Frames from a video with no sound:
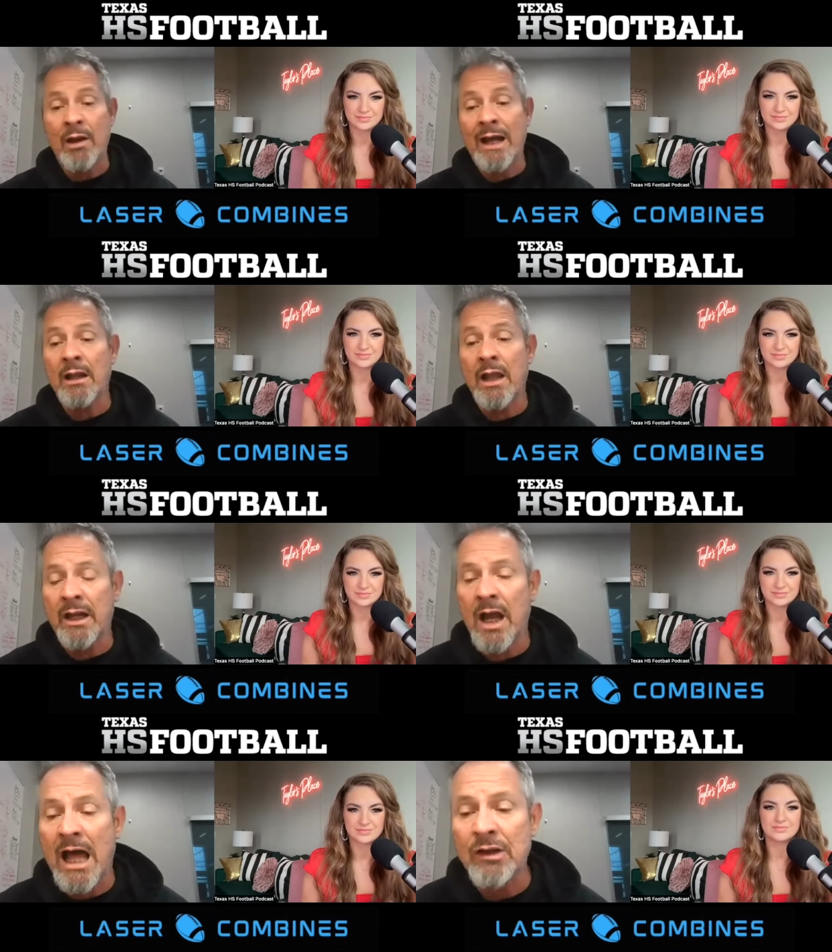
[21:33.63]
Speaker 1: of
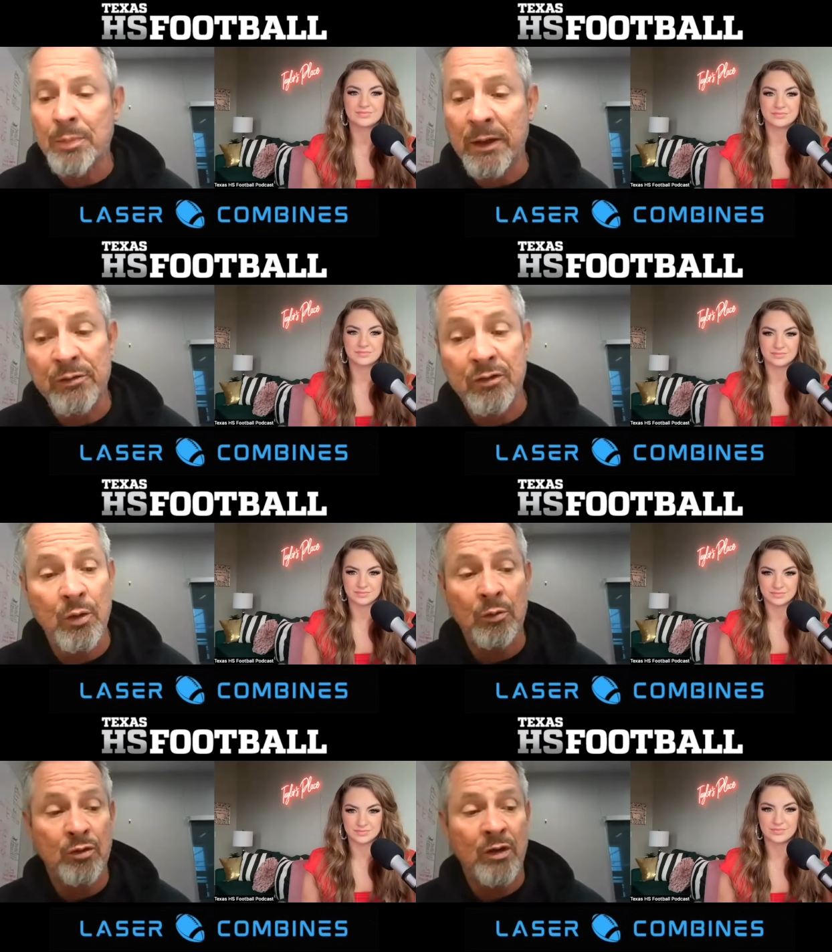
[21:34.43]
college players do on
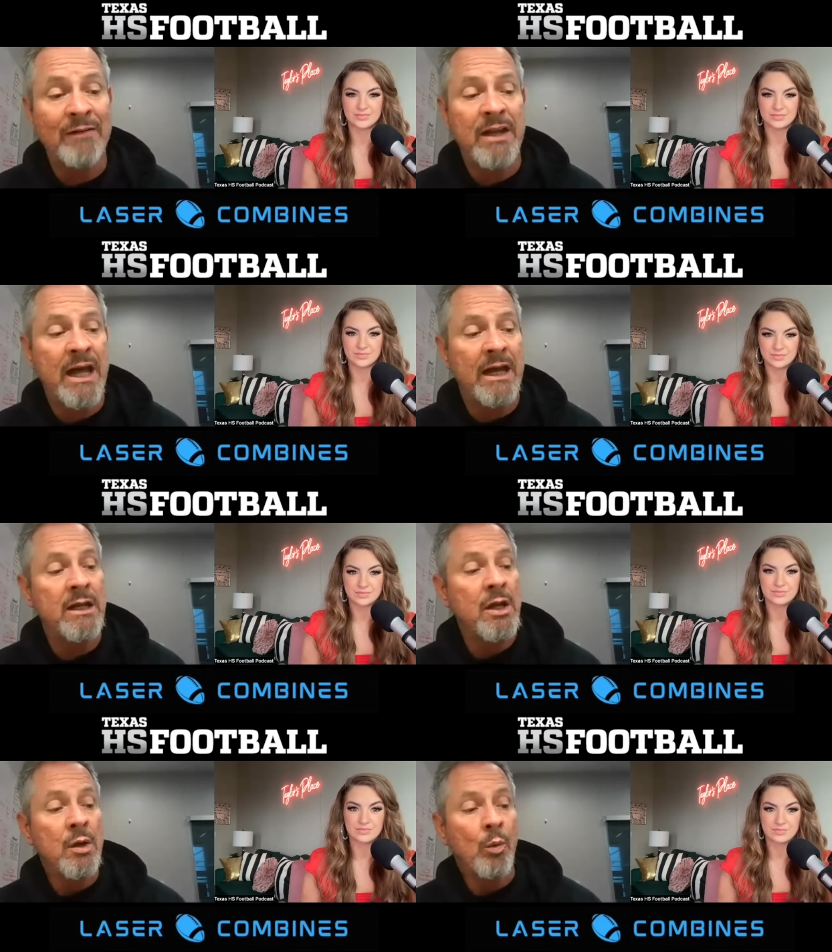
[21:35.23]
draft day,
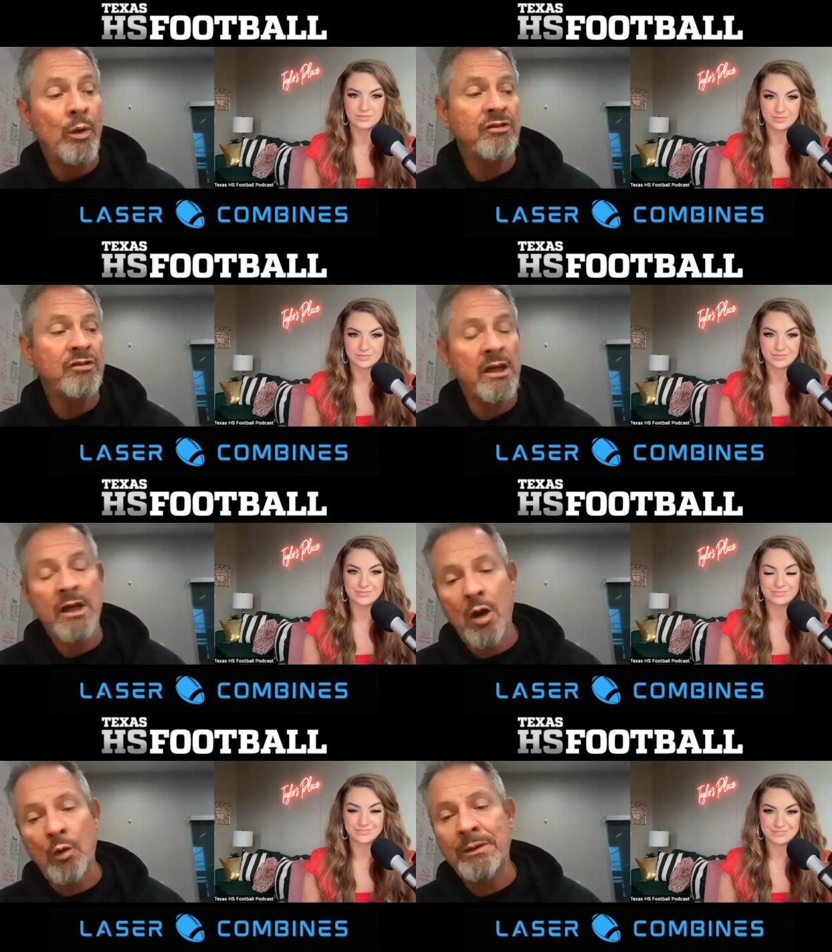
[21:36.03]
wishing and
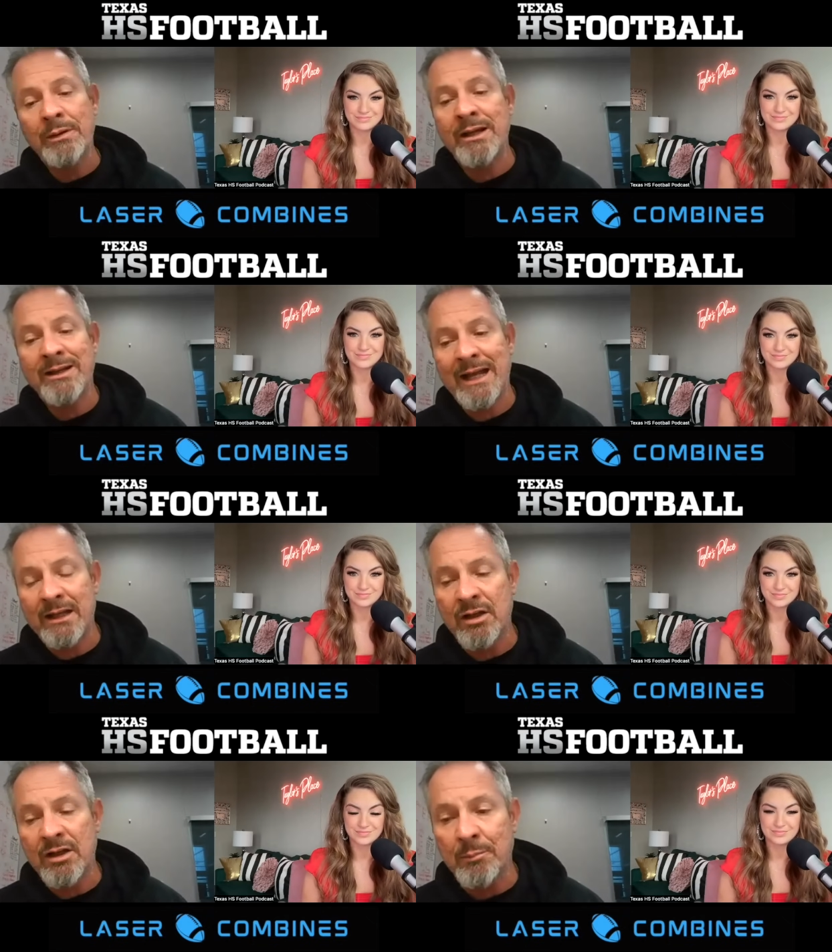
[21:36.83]
hoping that they had
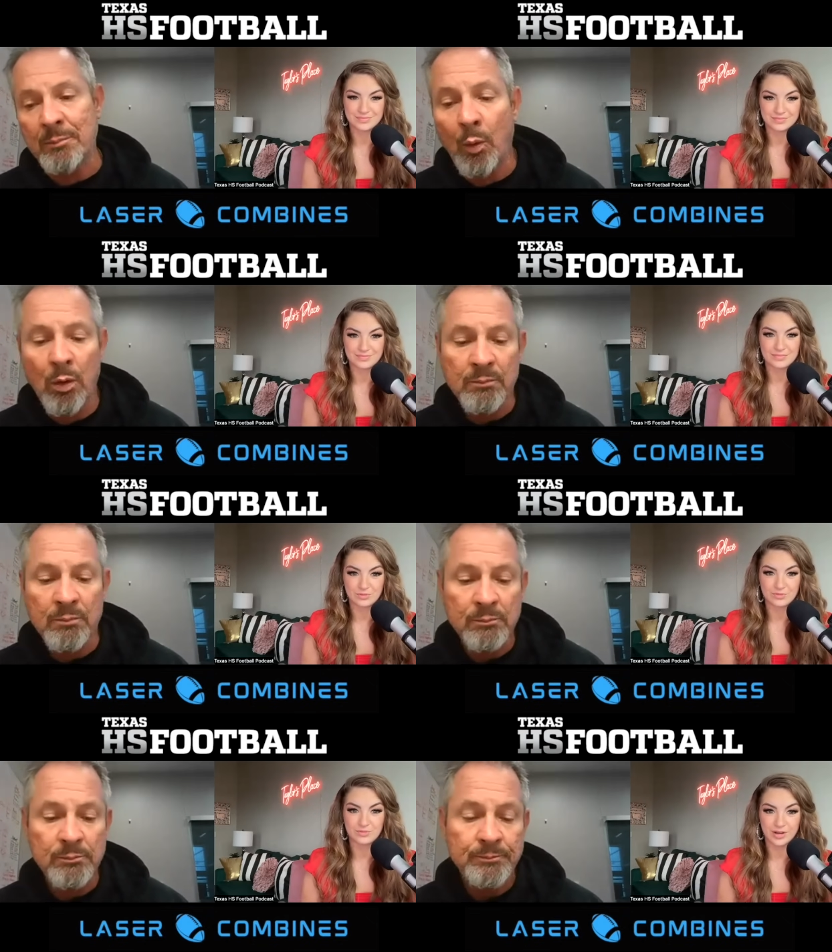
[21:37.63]
done more.
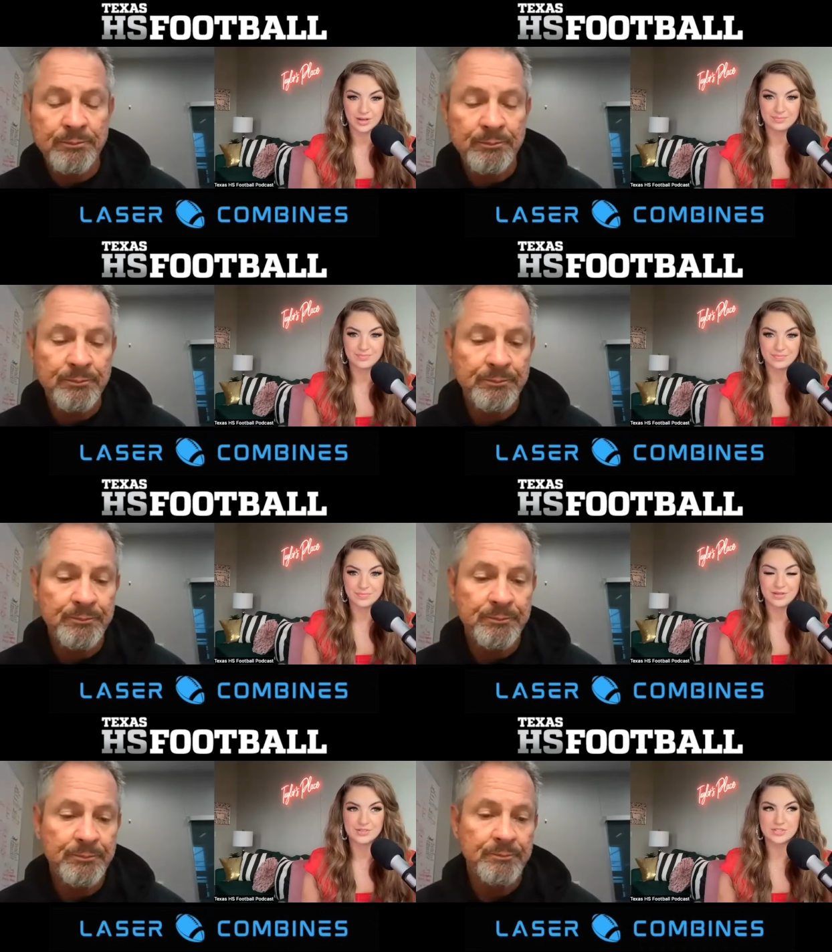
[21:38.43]
Speaker 2: Right.
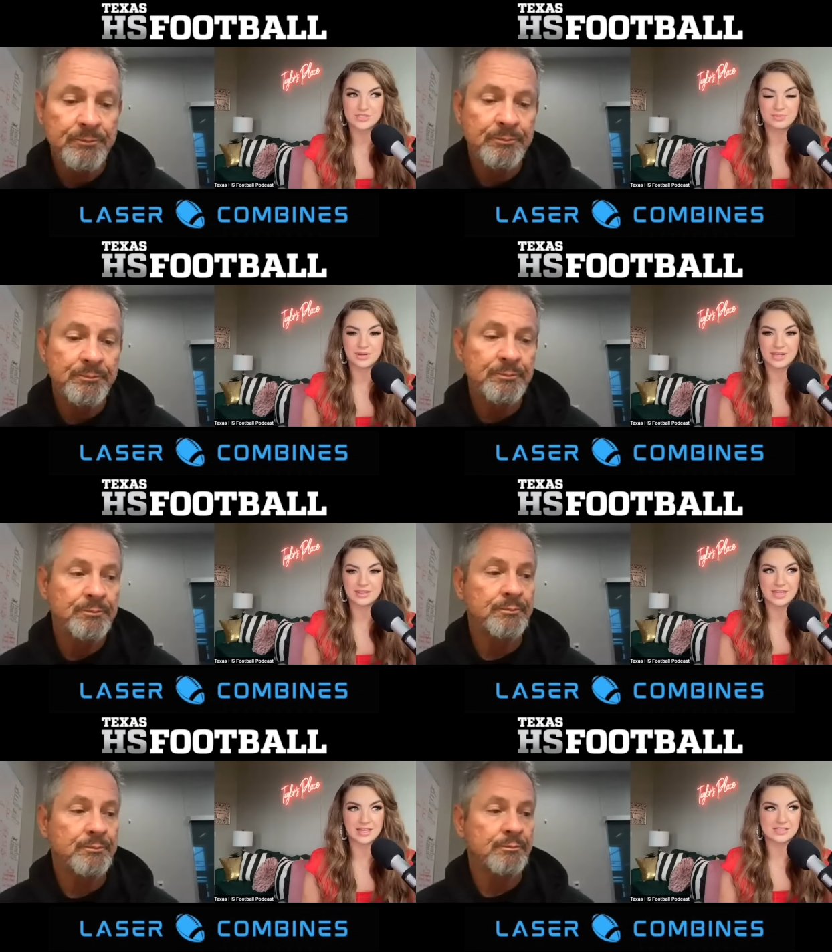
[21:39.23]
There's so many
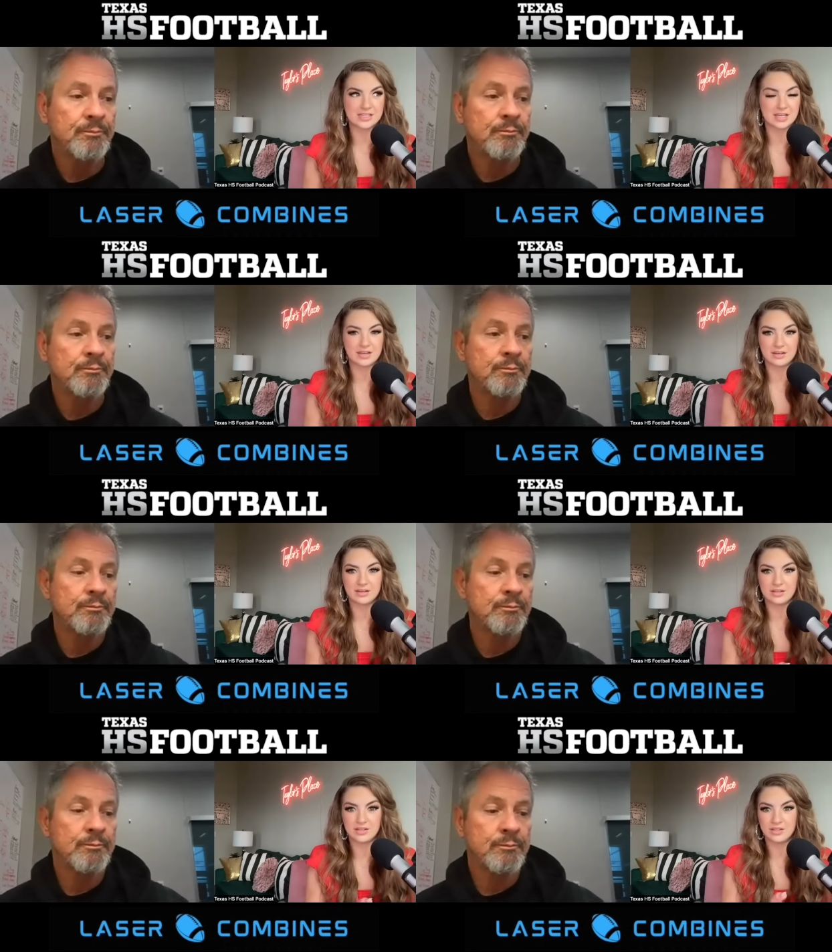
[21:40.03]
things that
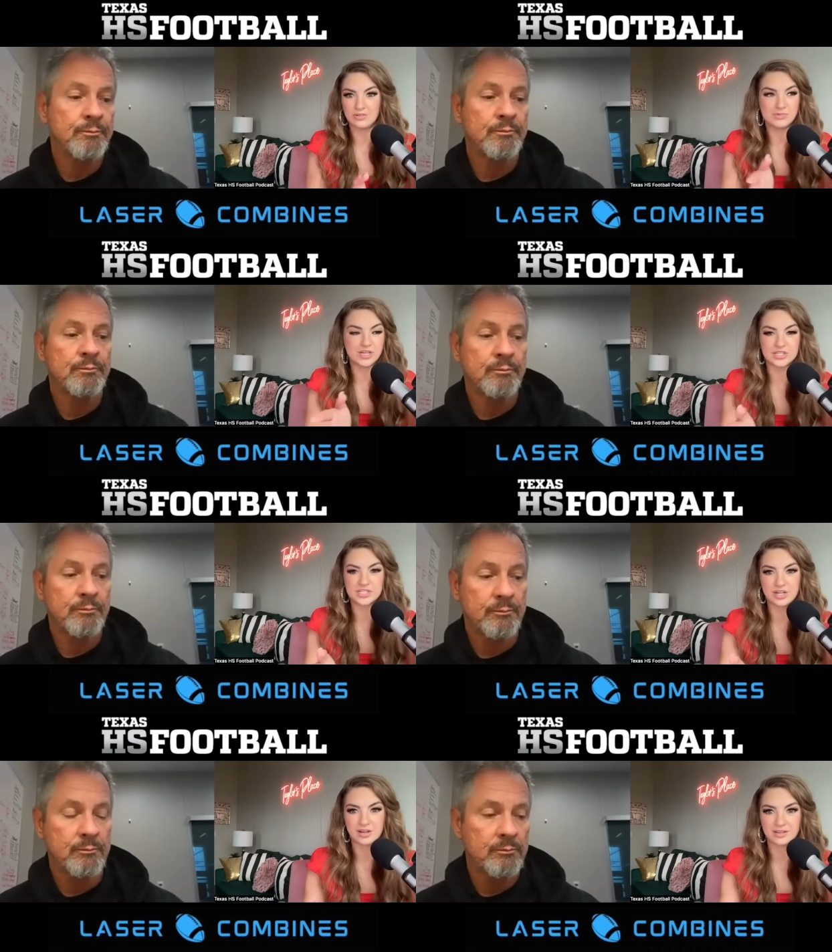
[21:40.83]
you've
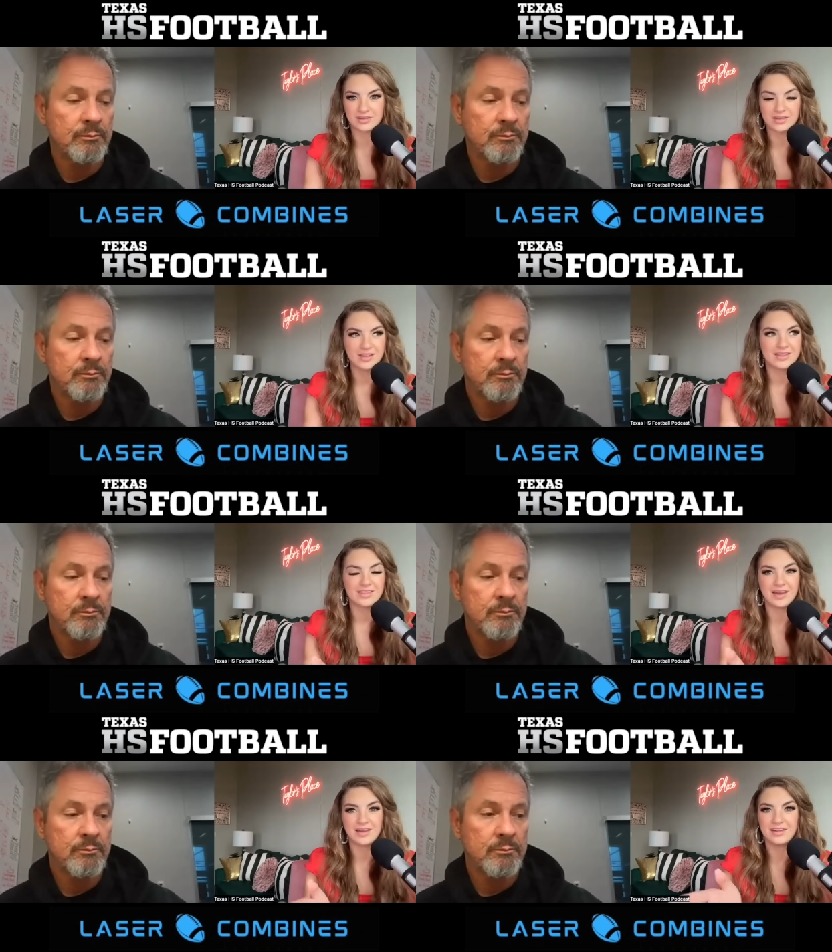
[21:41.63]
touched on
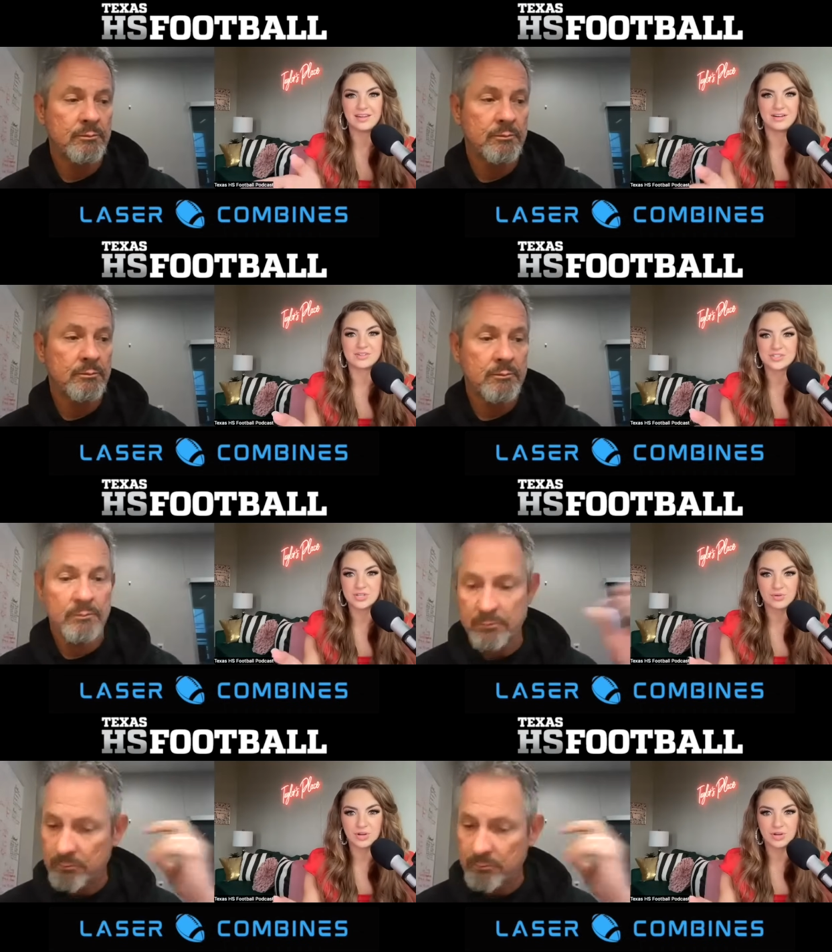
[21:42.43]
that are so